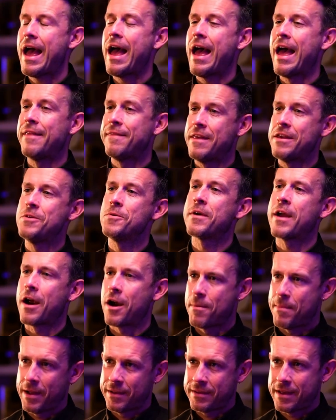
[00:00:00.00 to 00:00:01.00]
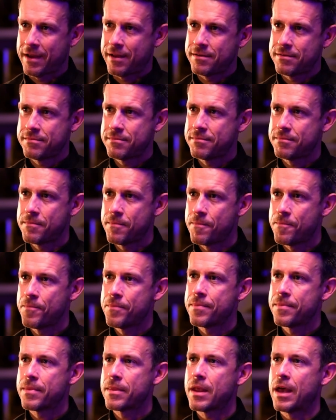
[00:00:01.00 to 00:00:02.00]
and that you care about that.
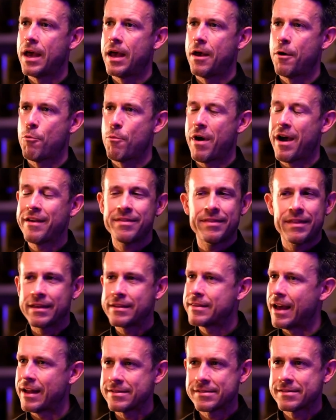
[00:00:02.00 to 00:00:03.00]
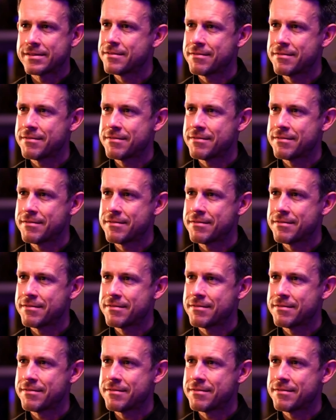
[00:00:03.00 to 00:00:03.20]
I think that's